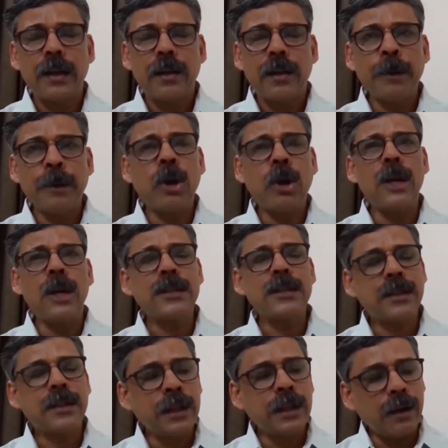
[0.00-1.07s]
Because
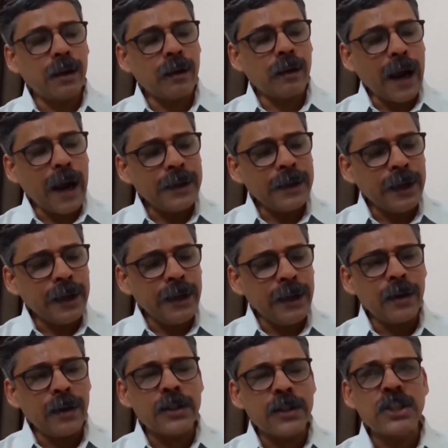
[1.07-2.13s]
writing a
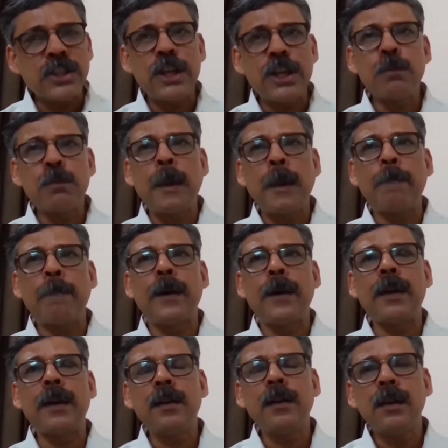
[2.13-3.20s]
research
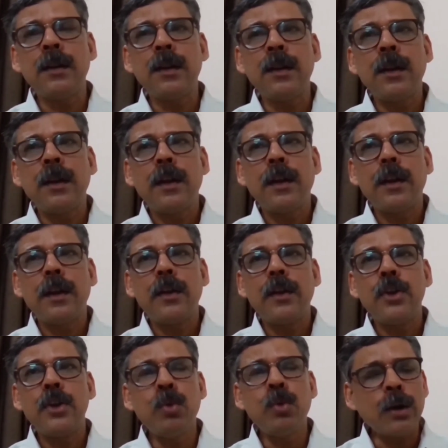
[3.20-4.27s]
paper,
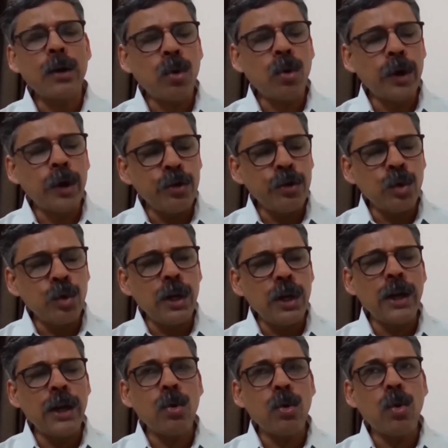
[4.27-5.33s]
you are going to
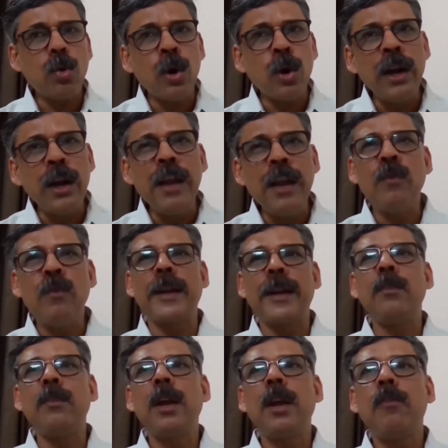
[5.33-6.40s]
learn only
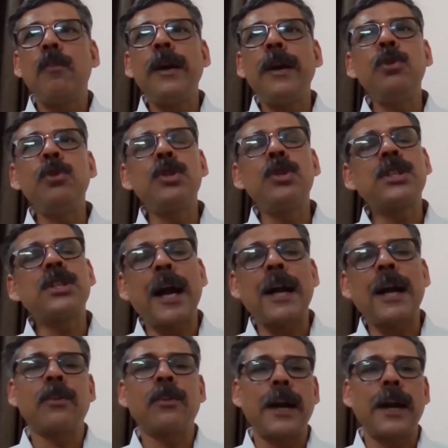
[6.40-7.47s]
when you
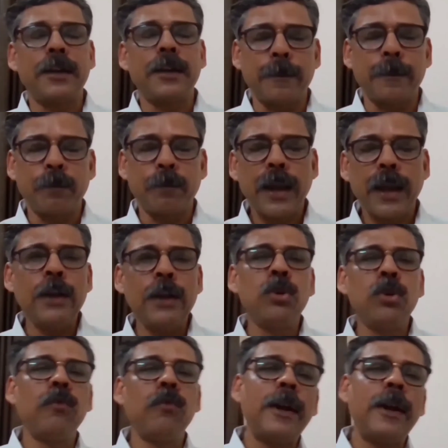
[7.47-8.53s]
start writing. And
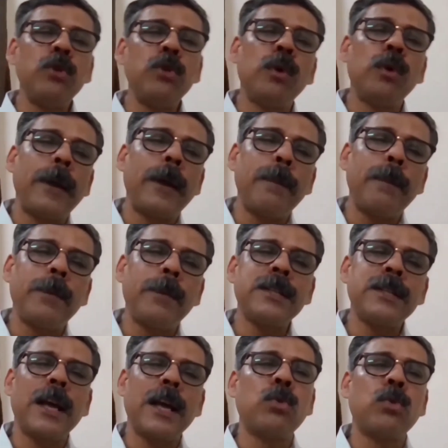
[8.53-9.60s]
when your
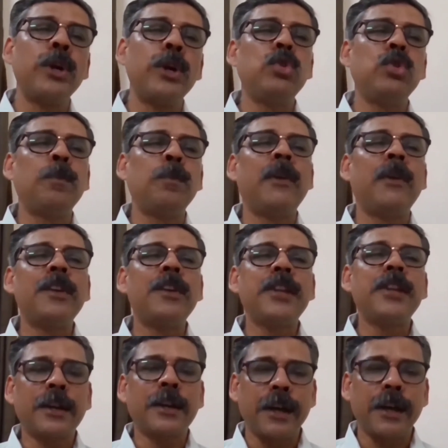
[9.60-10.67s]
papers are going to be
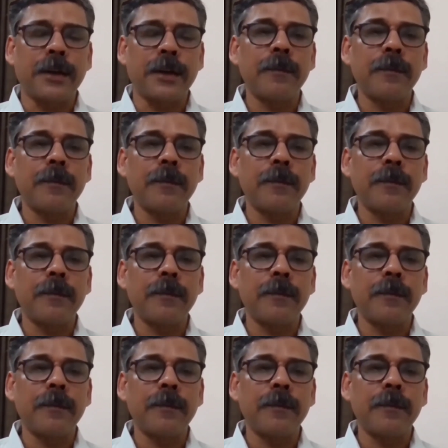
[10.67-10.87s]
rejected,